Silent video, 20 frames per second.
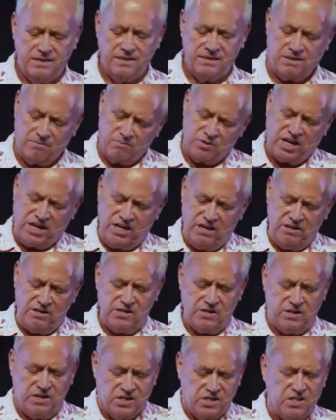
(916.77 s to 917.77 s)

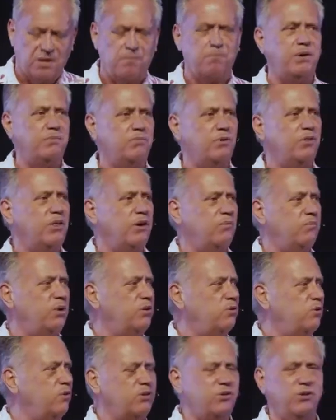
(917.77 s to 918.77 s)
Some people that we
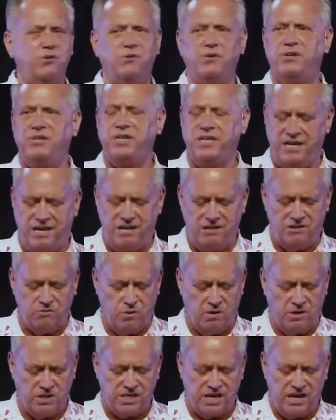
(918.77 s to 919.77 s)
talk to in today's
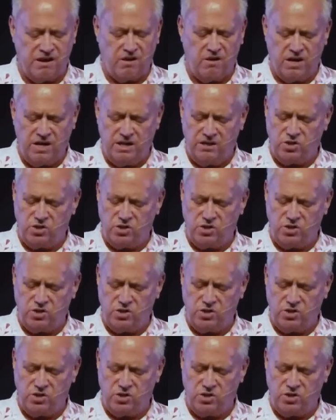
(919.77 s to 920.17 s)
world say, oh,